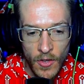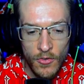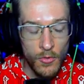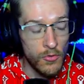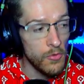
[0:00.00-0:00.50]

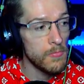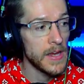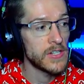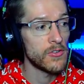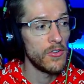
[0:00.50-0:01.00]
So do
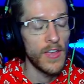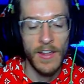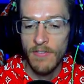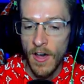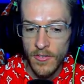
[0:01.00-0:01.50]
make sure you take
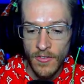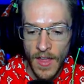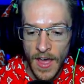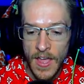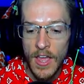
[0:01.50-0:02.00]
advantage of
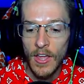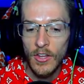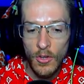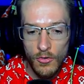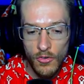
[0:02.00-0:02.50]
that. Use your